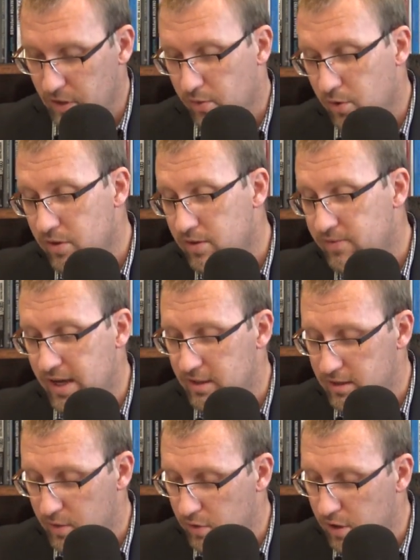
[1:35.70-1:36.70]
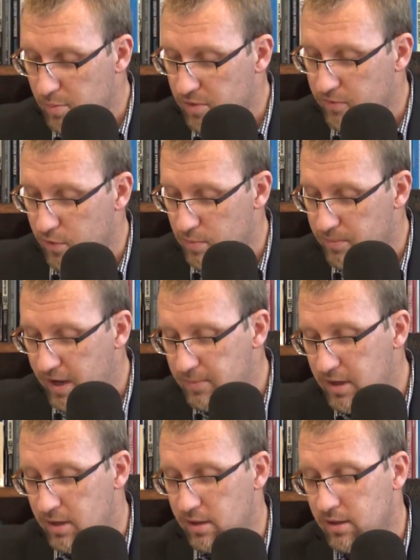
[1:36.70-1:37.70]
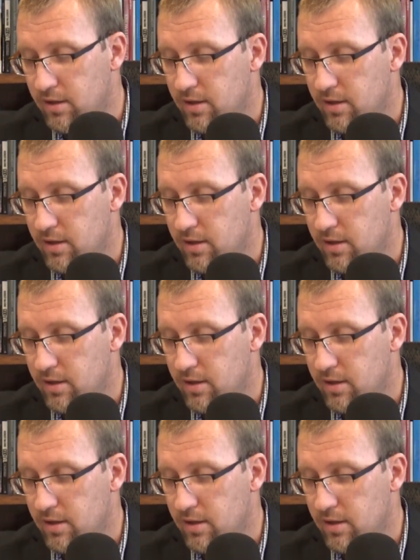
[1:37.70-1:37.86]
Or the fact that they were all performed by me.